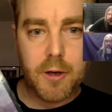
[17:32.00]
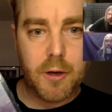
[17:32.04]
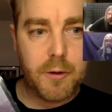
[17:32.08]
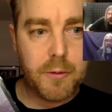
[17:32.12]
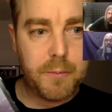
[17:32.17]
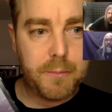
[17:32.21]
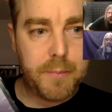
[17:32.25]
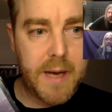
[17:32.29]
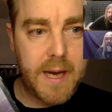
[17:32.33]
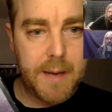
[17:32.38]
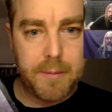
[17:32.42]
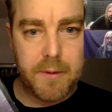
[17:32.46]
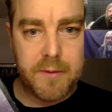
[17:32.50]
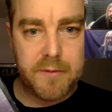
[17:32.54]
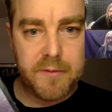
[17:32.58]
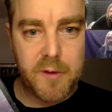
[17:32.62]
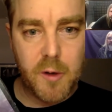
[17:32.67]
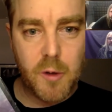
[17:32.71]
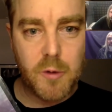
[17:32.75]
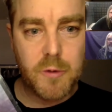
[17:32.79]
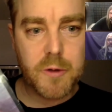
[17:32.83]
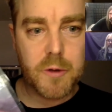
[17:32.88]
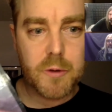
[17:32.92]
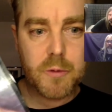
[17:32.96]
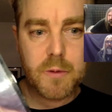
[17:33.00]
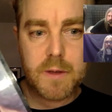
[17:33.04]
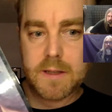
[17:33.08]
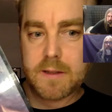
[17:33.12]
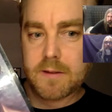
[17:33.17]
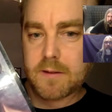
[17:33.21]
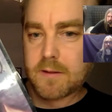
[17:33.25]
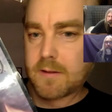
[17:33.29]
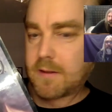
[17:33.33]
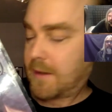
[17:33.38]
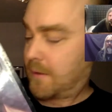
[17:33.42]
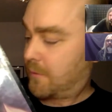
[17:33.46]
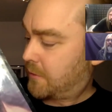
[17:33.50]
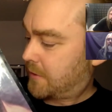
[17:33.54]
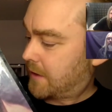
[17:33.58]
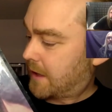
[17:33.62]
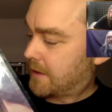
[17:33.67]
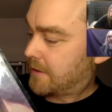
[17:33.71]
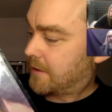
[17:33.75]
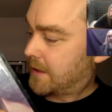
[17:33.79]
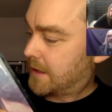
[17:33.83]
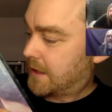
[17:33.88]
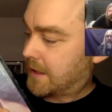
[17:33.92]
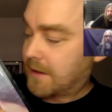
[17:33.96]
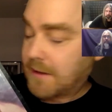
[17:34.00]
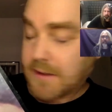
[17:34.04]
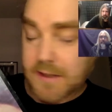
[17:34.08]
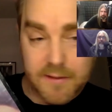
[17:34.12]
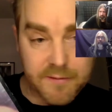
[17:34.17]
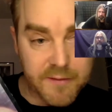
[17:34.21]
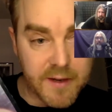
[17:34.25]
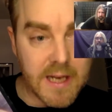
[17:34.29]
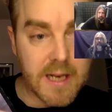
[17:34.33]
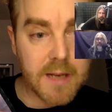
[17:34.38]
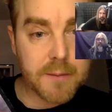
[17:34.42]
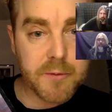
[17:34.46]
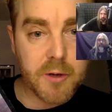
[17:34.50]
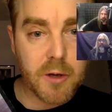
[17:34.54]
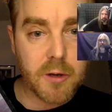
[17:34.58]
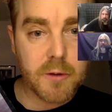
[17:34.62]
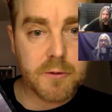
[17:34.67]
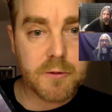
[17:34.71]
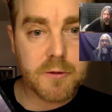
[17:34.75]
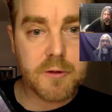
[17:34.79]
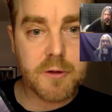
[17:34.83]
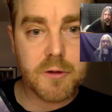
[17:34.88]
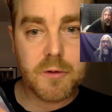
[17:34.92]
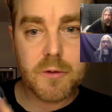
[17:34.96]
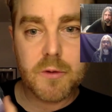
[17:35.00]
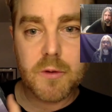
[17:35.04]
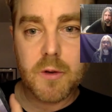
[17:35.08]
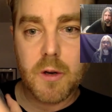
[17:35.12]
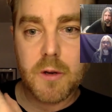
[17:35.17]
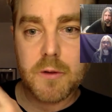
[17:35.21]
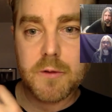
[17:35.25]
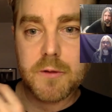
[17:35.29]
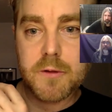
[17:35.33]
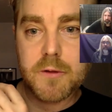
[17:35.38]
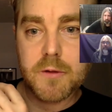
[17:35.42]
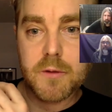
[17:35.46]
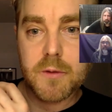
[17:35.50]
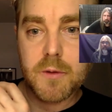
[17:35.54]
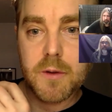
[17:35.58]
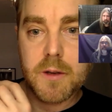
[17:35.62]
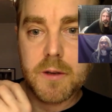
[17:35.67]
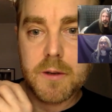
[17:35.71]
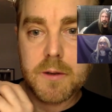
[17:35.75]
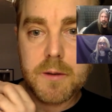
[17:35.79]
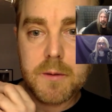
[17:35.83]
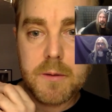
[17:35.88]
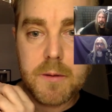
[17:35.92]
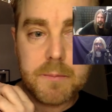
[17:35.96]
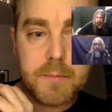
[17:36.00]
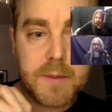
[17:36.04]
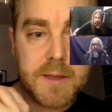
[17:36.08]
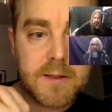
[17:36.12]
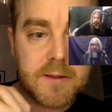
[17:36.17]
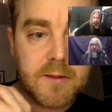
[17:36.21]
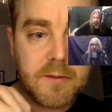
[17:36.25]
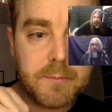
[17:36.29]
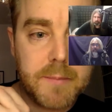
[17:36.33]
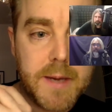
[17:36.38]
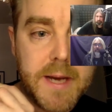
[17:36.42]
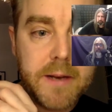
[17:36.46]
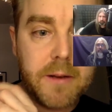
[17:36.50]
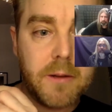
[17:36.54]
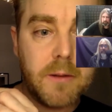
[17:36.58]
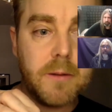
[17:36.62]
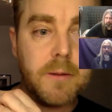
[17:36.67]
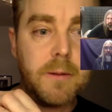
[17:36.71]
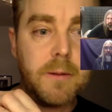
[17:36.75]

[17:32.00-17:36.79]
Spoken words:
paper photo. It was actually developed onto a piece of metal,